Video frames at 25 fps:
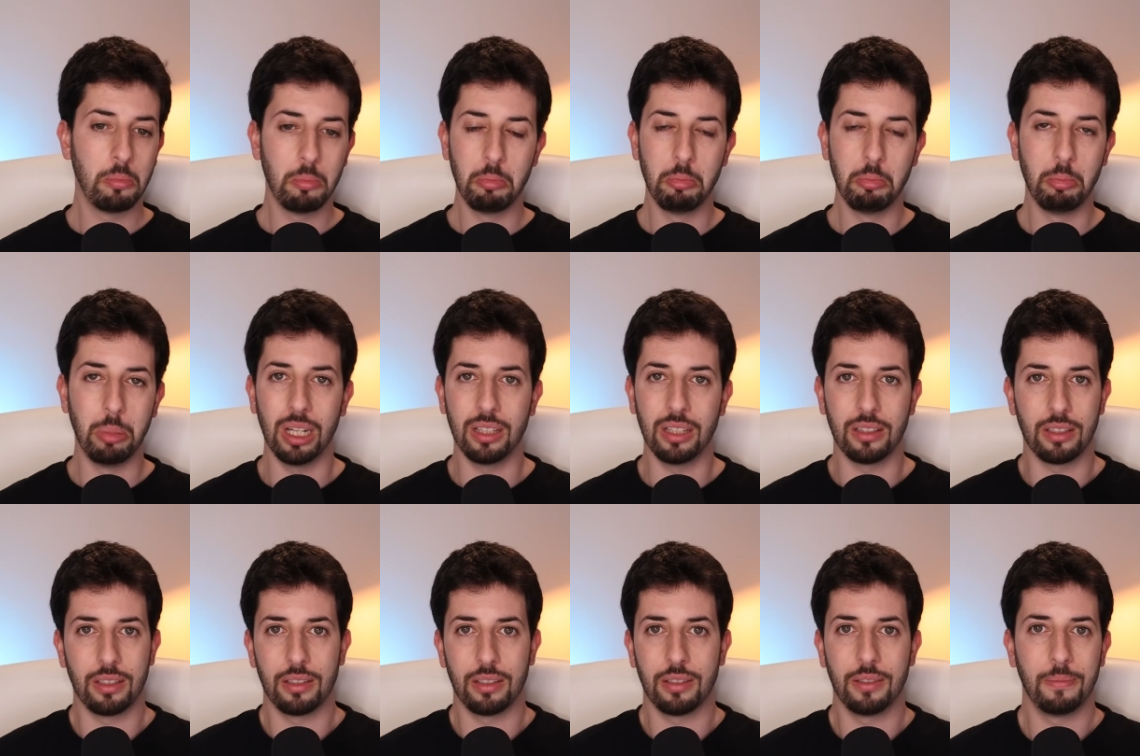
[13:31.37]

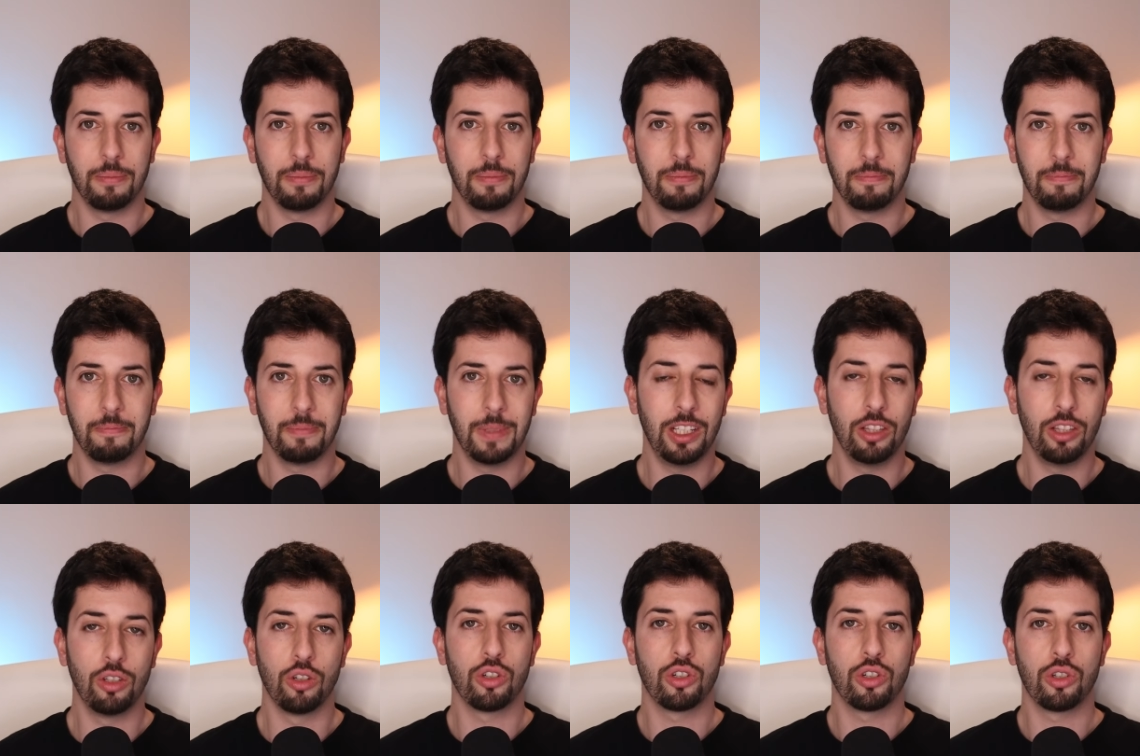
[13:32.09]
but
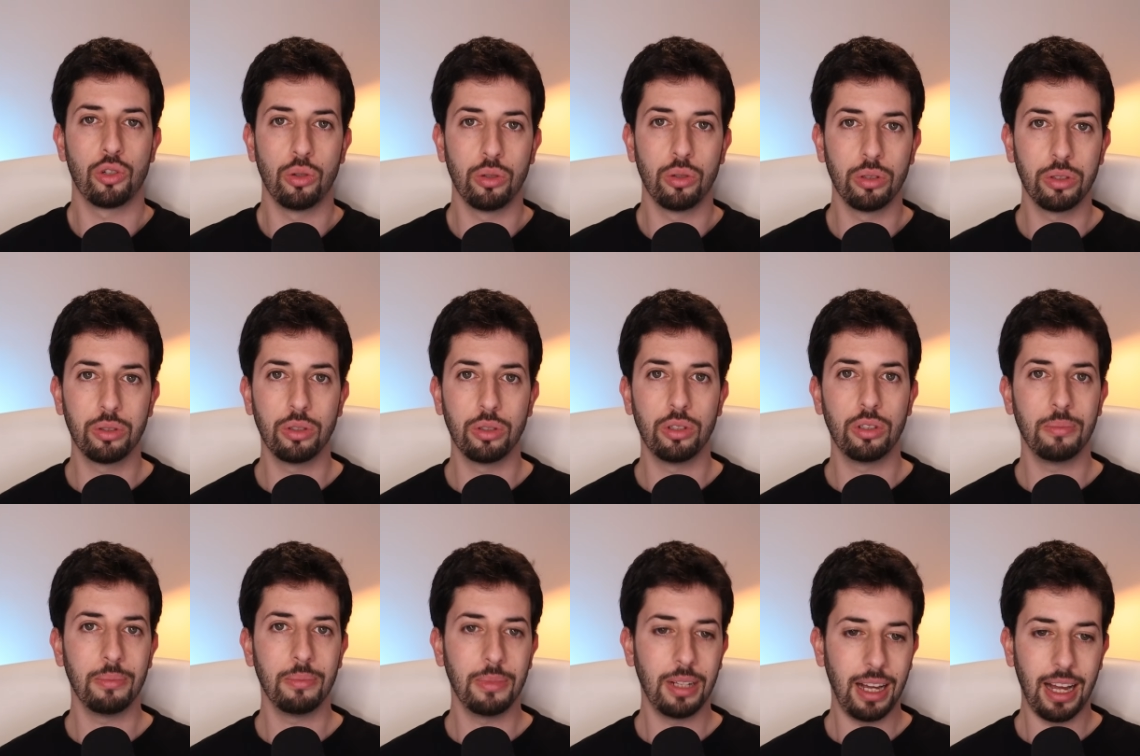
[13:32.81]
in the short
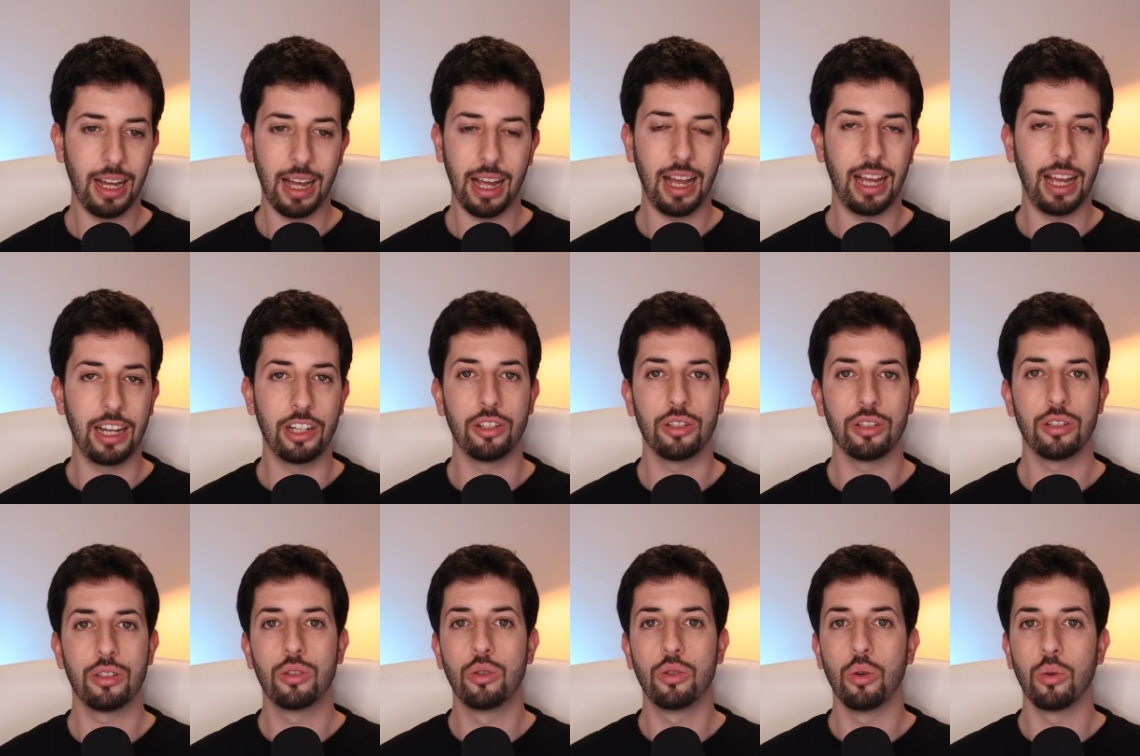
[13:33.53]
term, I
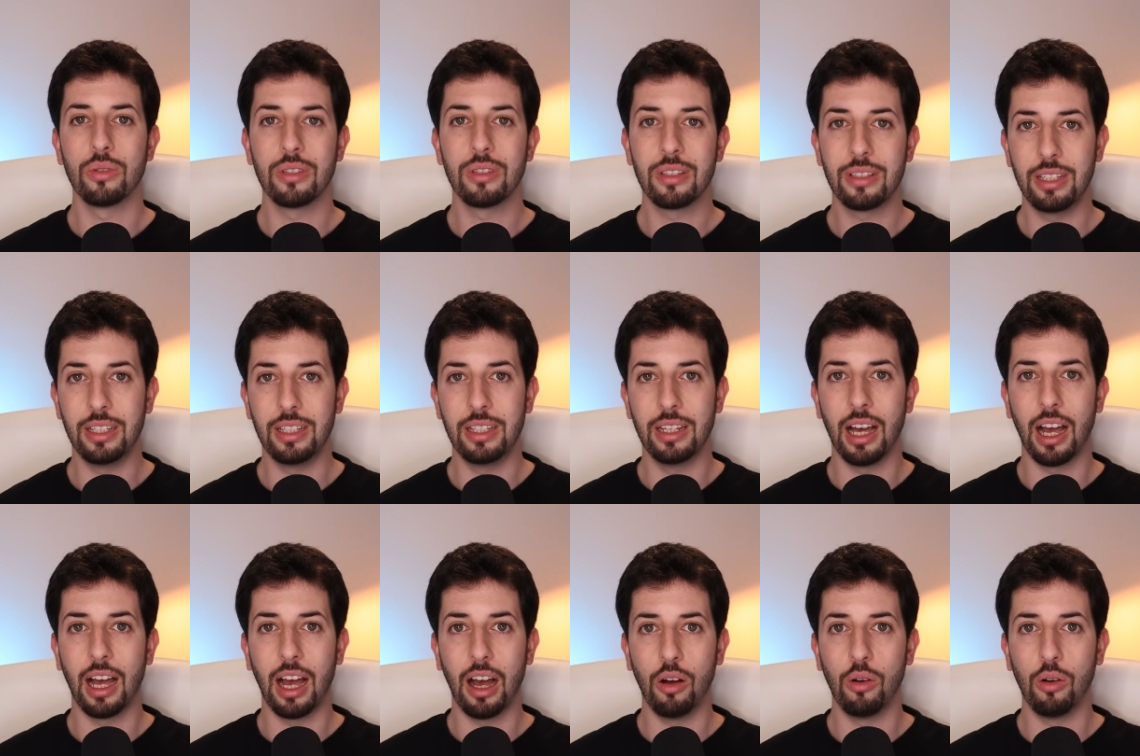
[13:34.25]
just don't see
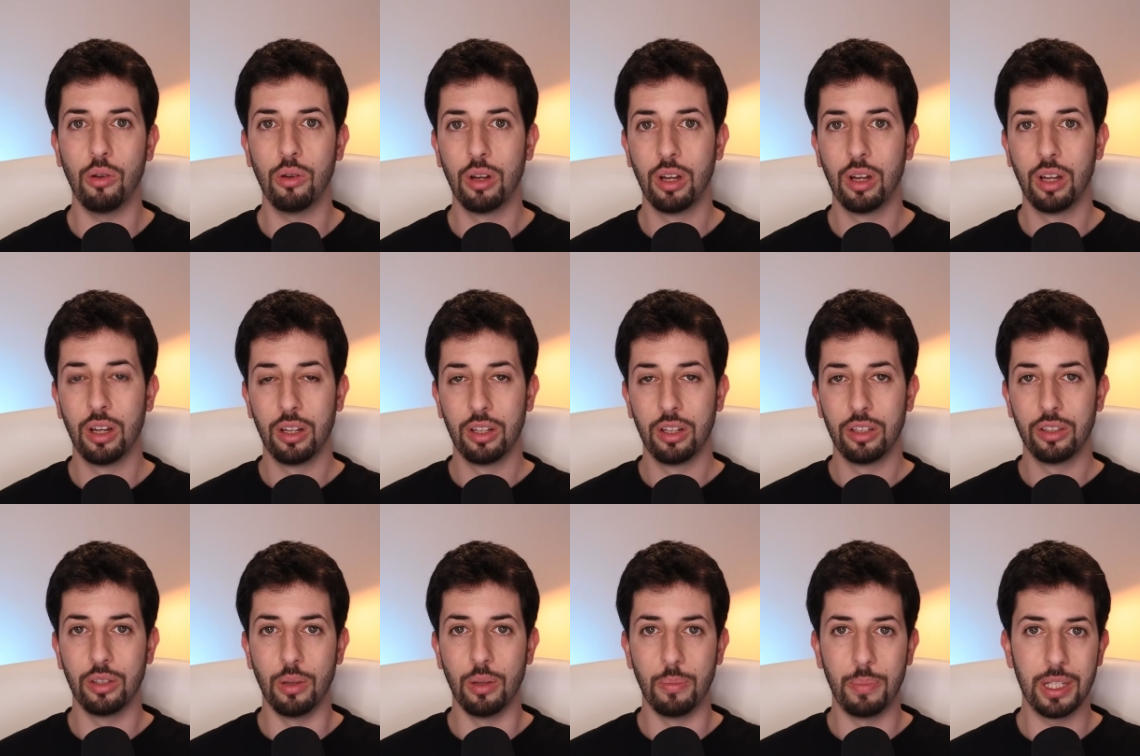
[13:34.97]
how
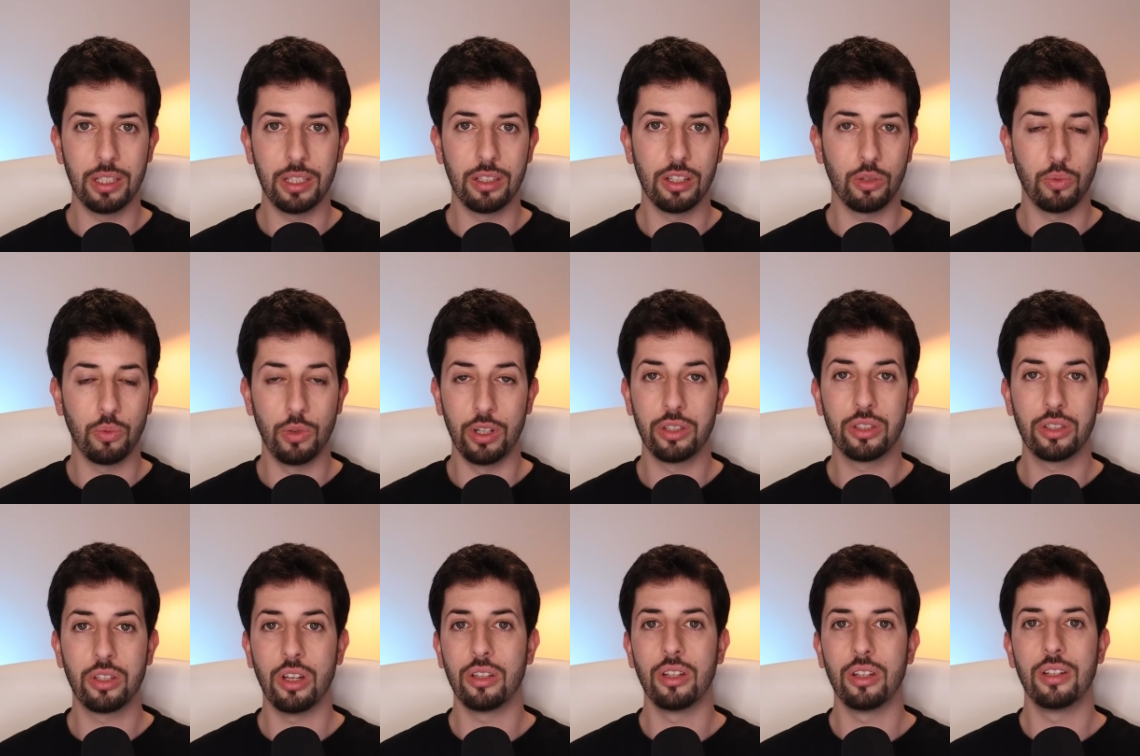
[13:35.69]
the business will
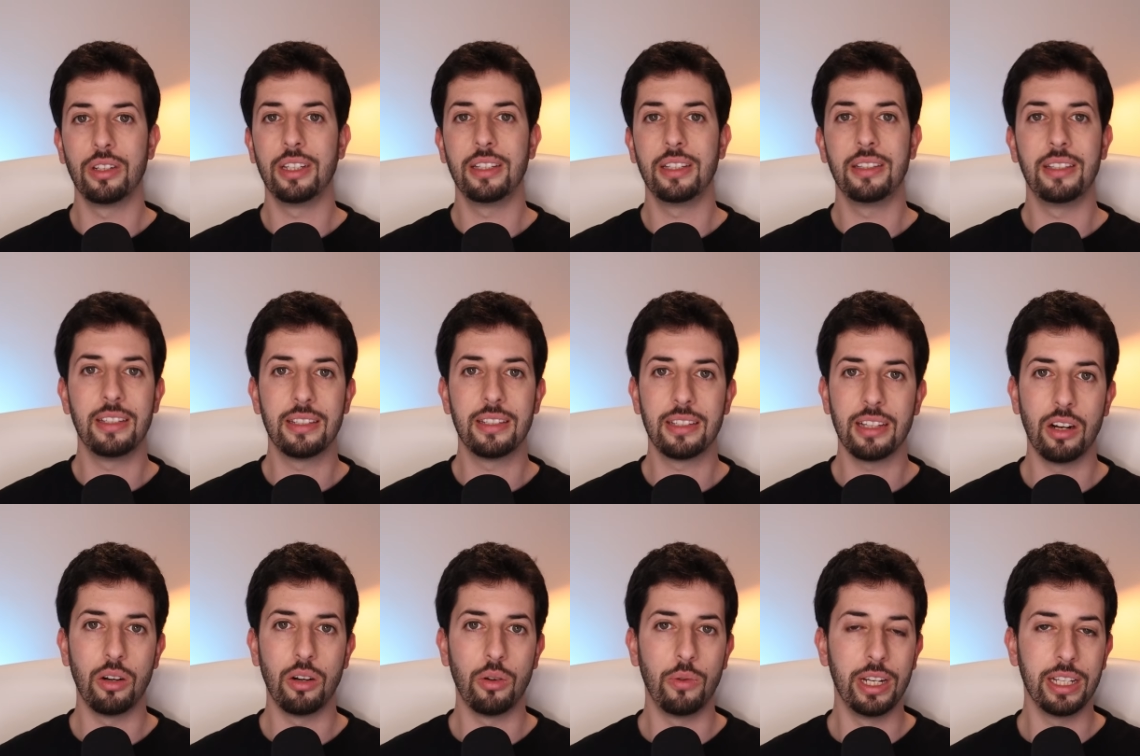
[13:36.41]
suddenly
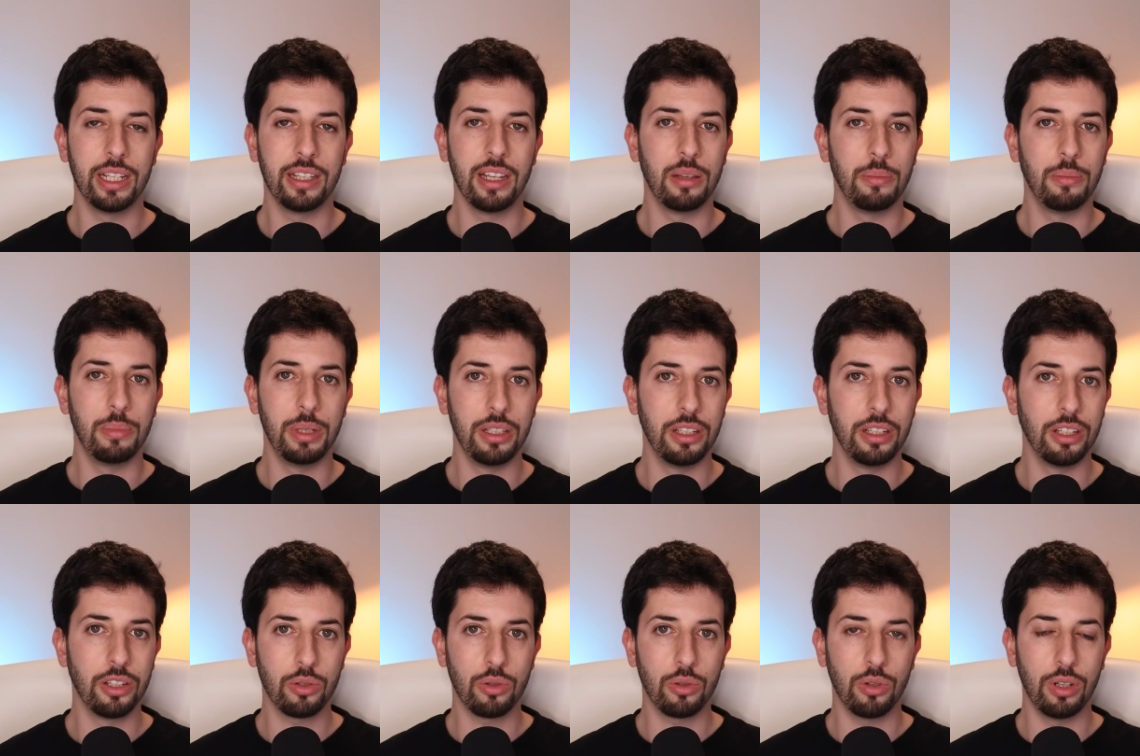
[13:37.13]
decelerate and be
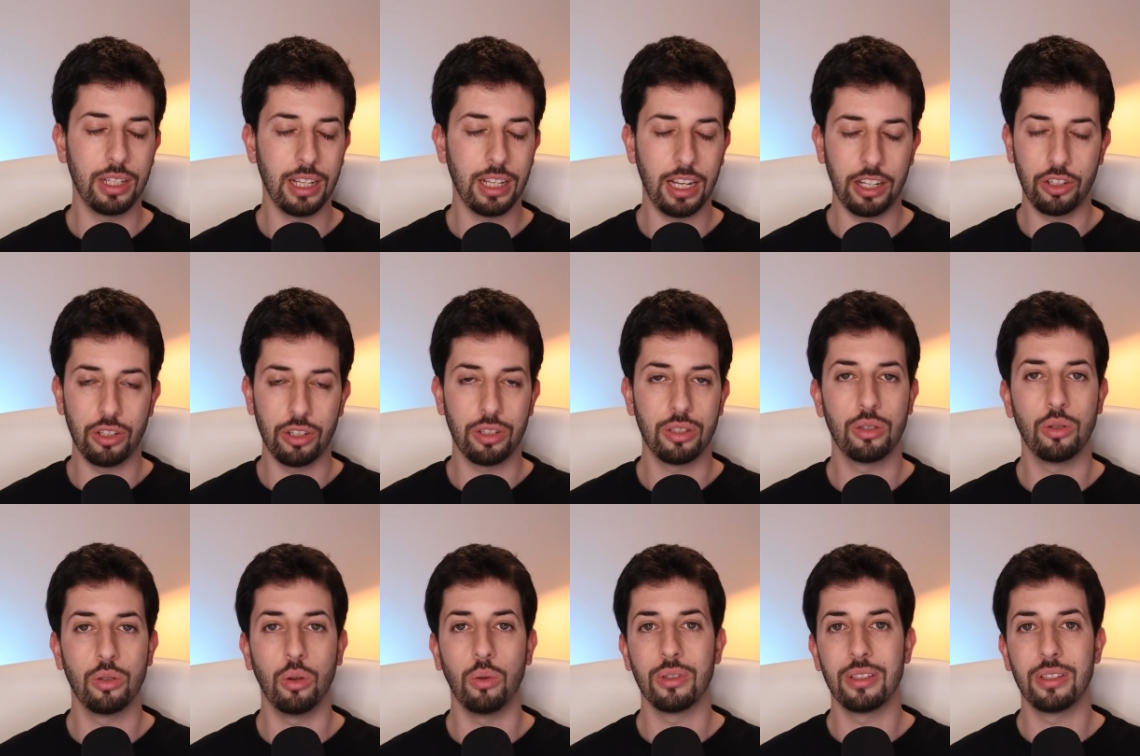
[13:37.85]
destroyed. I
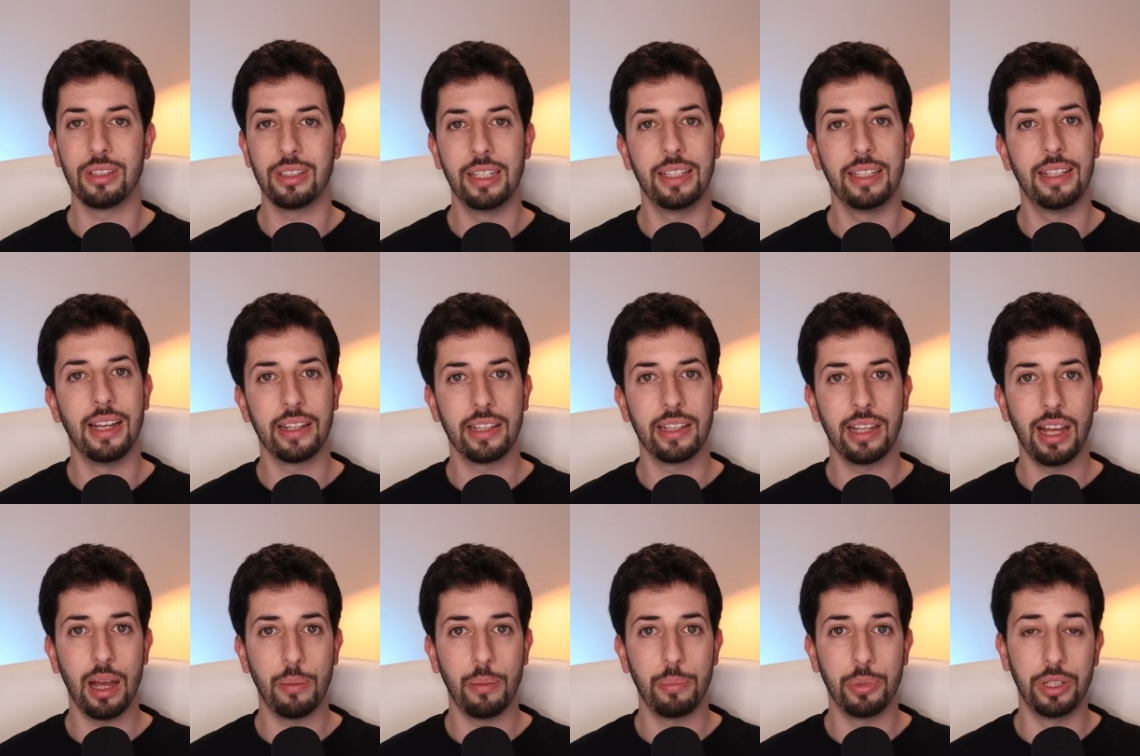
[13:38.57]
just don't see that
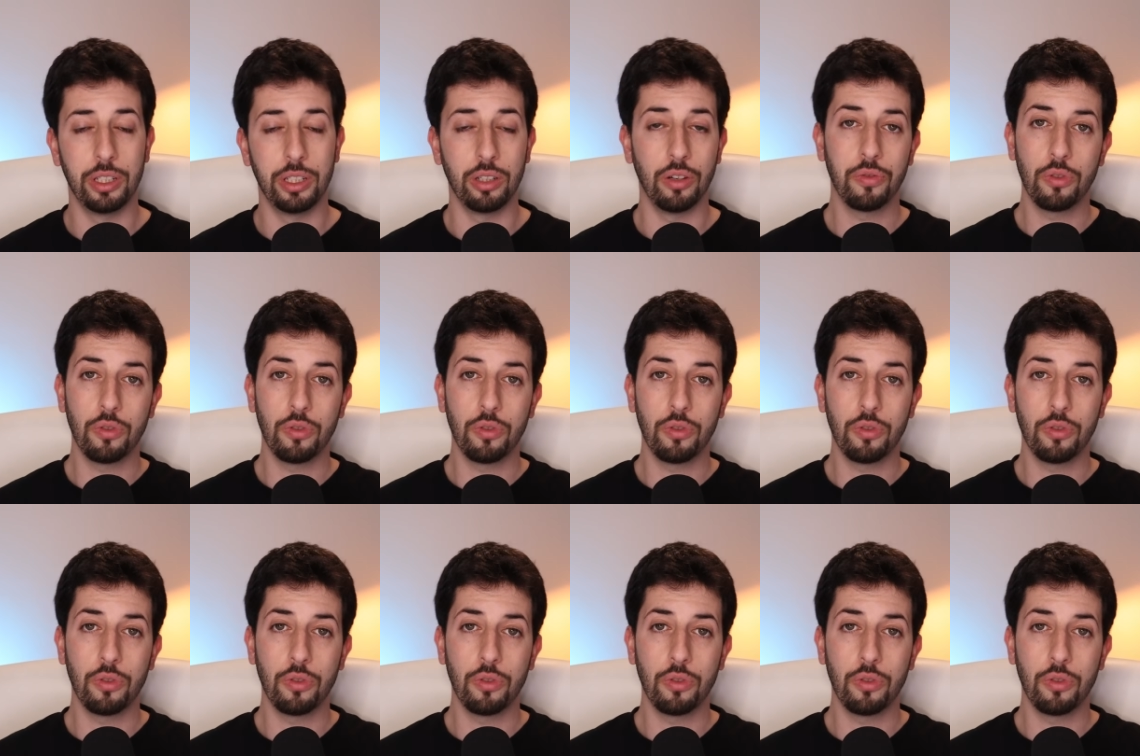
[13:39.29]
happening.